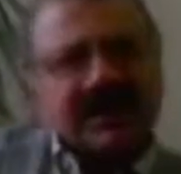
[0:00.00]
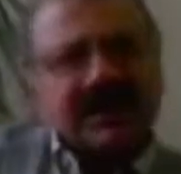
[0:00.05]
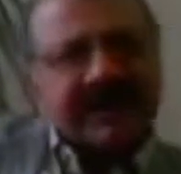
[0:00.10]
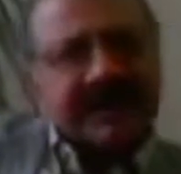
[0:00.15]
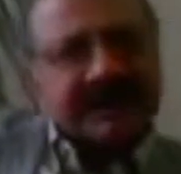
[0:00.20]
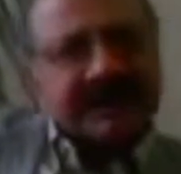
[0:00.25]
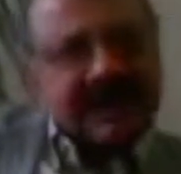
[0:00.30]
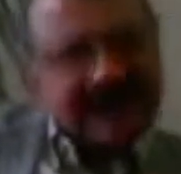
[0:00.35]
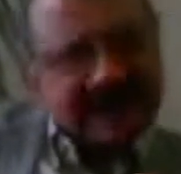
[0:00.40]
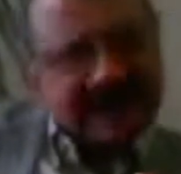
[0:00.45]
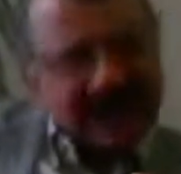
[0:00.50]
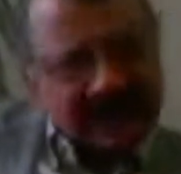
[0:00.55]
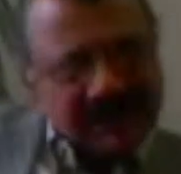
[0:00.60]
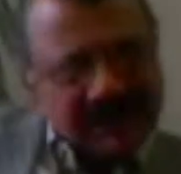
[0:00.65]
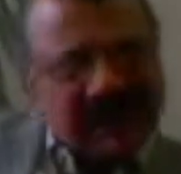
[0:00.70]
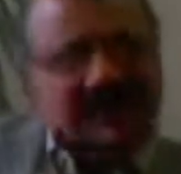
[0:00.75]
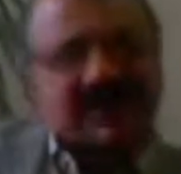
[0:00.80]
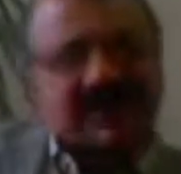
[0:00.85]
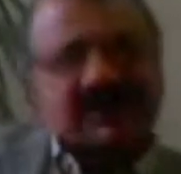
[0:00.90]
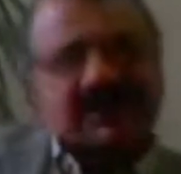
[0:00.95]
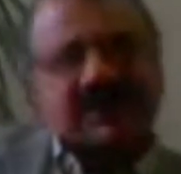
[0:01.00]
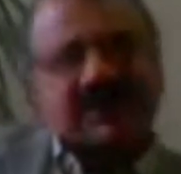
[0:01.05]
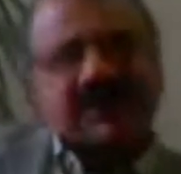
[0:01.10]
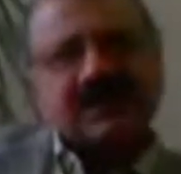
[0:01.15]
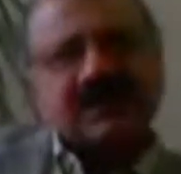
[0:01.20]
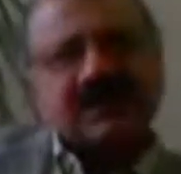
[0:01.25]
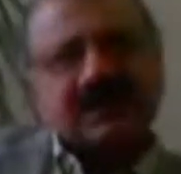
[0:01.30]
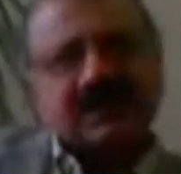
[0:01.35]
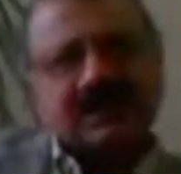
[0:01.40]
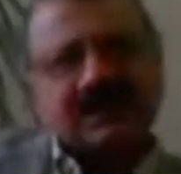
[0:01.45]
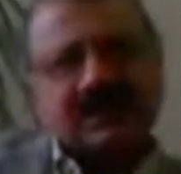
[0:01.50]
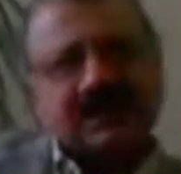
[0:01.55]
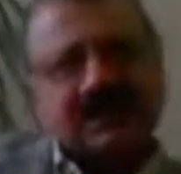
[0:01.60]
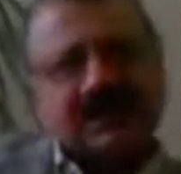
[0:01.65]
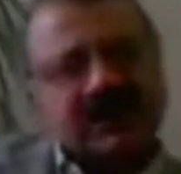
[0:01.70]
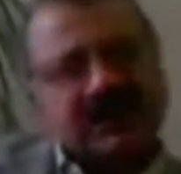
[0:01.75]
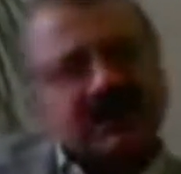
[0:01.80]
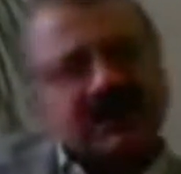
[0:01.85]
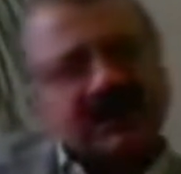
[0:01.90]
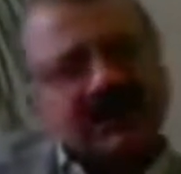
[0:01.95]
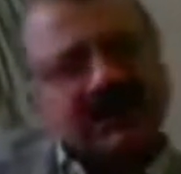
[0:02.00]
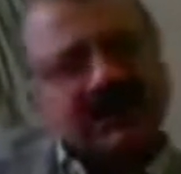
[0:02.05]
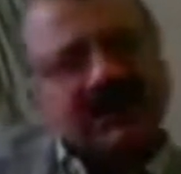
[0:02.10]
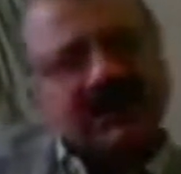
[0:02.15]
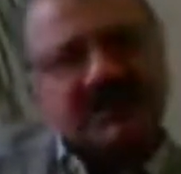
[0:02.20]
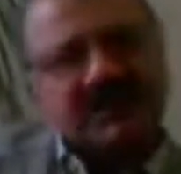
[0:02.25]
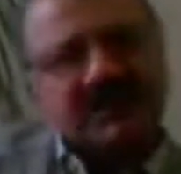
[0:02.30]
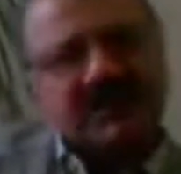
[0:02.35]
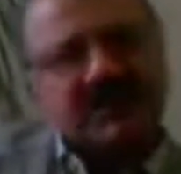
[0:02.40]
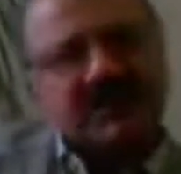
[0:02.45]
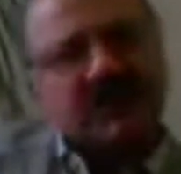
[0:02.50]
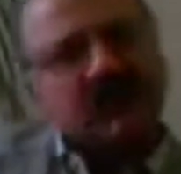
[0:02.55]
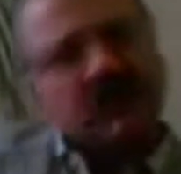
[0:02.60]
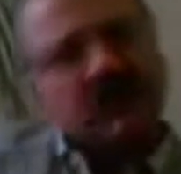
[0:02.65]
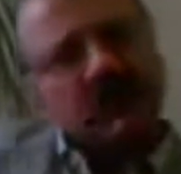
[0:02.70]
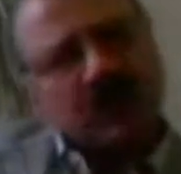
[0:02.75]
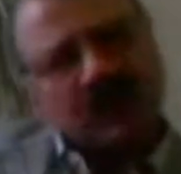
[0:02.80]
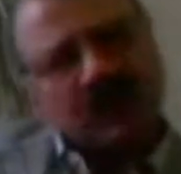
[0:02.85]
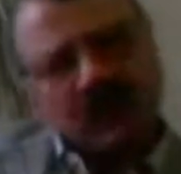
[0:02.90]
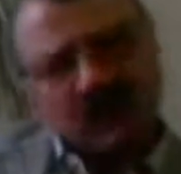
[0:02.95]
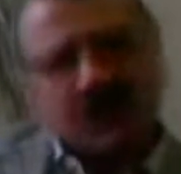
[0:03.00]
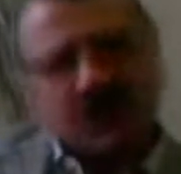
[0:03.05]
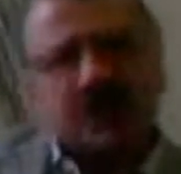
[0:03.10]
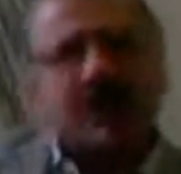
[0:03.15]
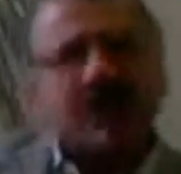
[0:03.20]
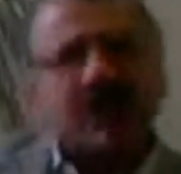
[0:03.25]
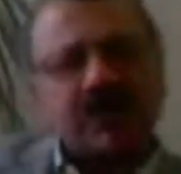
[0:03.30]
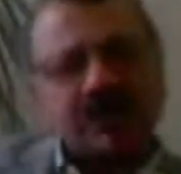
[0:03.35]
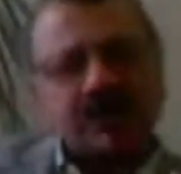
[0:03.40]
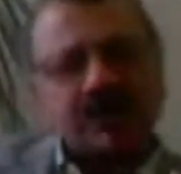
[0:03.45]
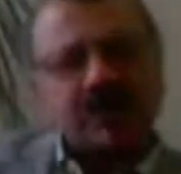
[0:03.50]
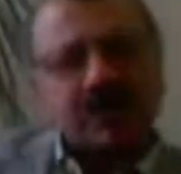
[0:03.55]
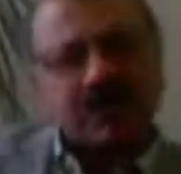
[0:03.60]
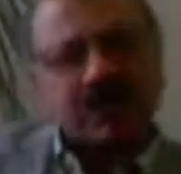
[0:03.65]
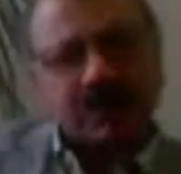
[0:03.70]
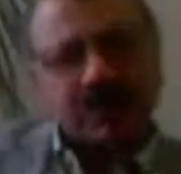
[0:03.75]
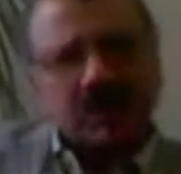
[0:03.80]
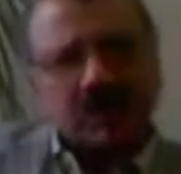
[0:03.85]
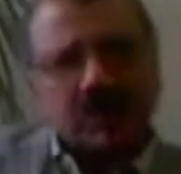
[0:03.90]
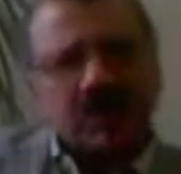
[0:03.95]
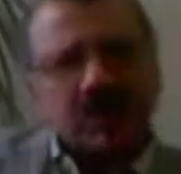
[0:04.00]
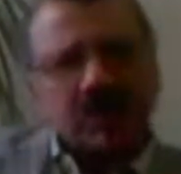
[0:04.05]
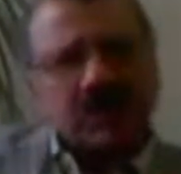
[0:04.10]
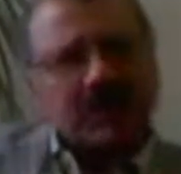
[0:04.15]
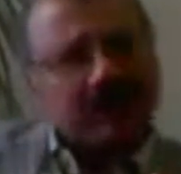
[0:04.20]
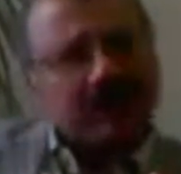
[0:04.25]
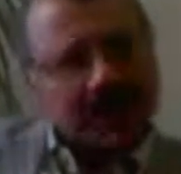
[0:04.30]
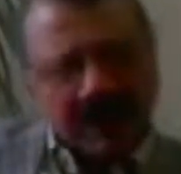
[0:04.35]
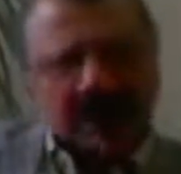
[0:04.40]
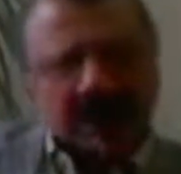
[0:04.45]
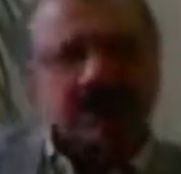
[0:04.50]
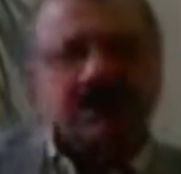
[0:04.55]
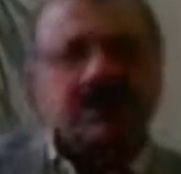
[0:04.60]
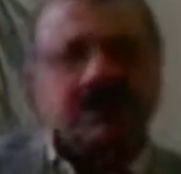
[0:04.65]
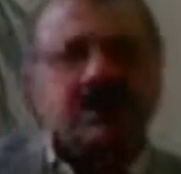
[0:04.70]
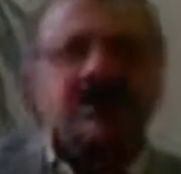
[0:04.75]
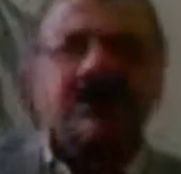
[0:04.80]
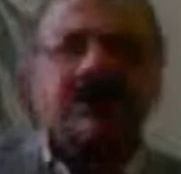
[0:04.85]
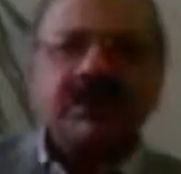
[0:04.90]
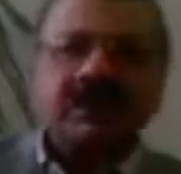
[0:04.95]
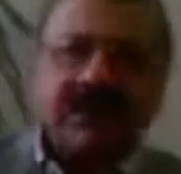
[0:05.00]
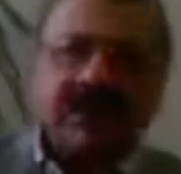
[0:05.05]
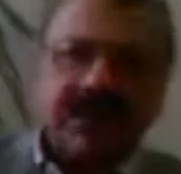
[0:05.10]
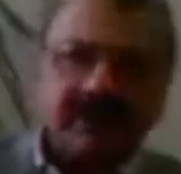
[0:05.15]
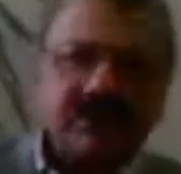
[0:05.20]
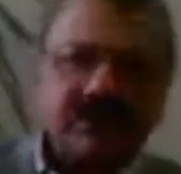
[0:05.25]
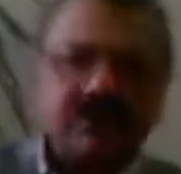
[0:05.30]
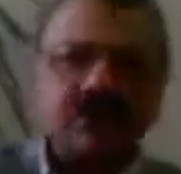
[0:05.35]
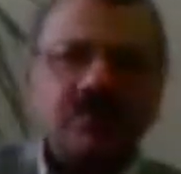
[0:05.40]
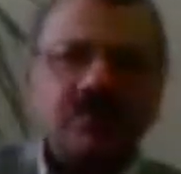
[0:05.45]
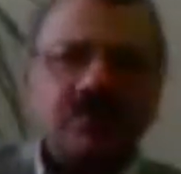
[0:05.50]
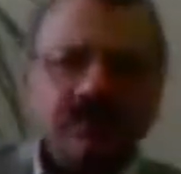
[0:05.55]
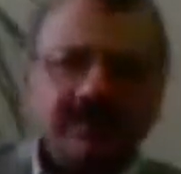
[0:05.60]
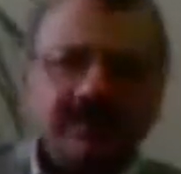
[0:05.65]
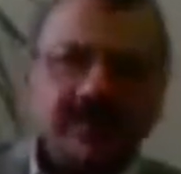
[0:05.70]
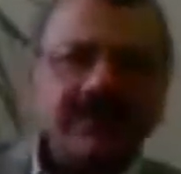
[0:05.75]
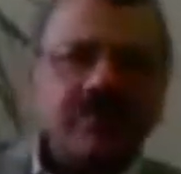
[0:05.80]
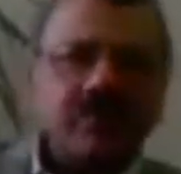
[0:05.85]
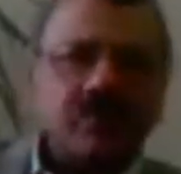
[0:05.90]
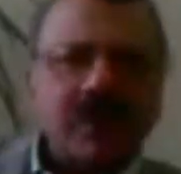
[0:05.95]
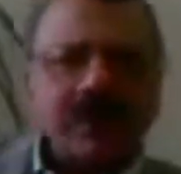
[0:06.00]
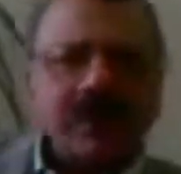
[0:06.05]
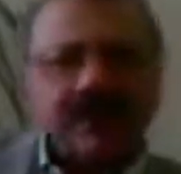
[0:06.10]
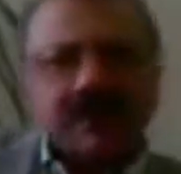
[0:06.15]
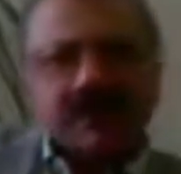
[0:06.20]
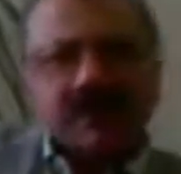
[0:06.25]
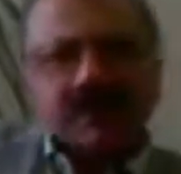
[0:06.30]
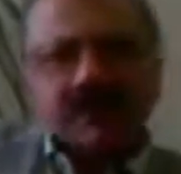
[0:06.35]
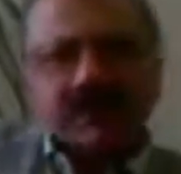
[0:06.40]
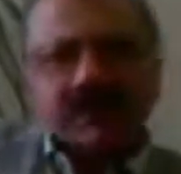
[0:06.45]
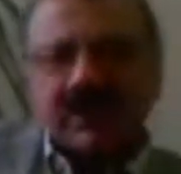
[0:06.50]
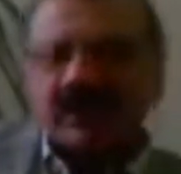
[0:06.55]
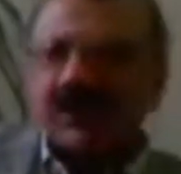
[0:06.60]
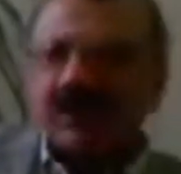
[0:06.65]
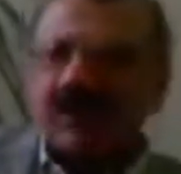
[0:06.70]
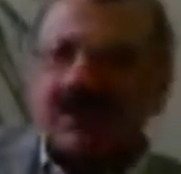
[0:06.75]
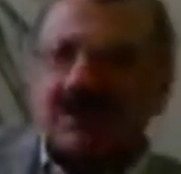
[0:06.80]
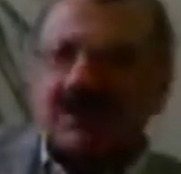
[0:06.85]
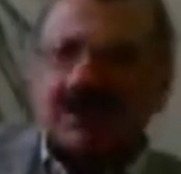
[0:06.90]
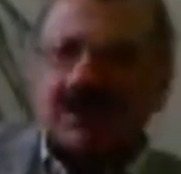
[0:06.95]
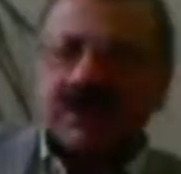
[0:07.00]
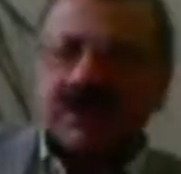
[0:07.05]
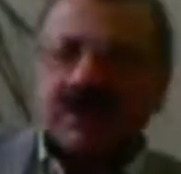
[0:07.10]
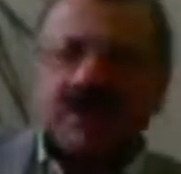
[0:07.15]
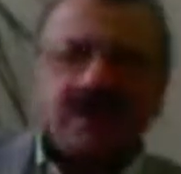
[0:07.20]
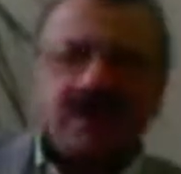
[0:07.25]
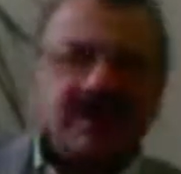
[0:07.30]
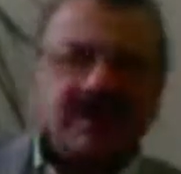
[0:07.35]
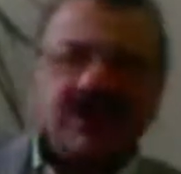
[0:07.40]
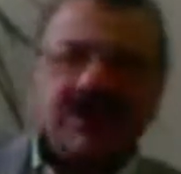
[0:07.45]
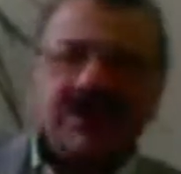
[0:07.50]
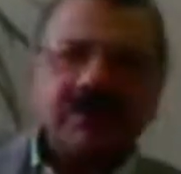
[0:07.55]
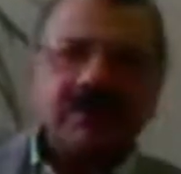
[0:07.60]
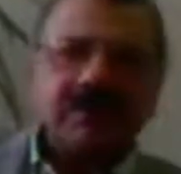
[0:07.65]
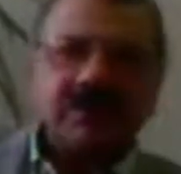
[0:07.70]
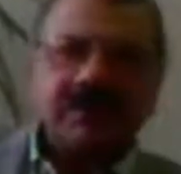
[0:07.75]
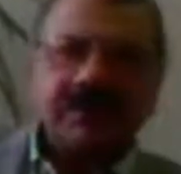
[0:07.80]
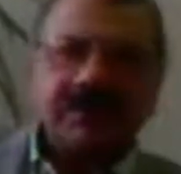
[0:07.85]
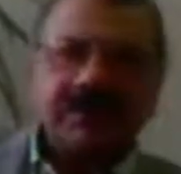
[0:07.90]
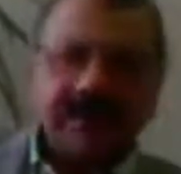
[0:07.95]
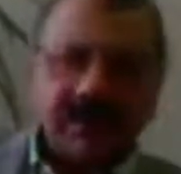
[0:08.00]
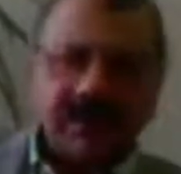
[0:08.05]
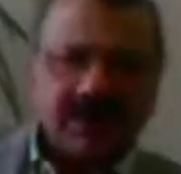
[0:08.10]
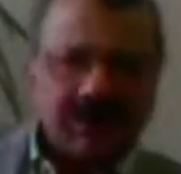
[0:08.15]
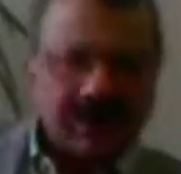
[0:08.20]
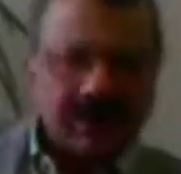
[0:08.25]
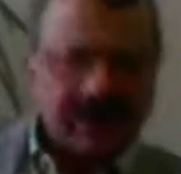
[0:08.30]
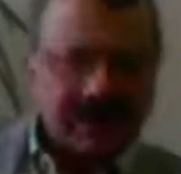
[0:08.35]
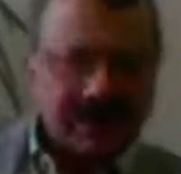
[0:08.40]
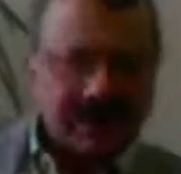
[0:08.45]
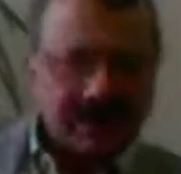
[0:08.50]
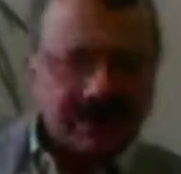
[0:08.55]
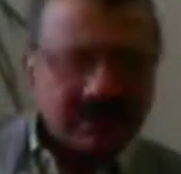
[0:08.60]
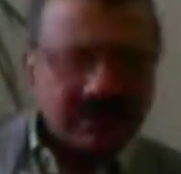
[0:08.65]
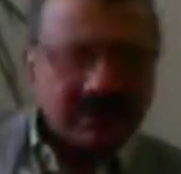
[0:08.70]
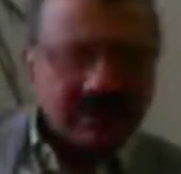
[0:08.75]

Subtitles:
that in such cases, the Indian firms can continue to produce, but they will have to give royalties to the patent holder.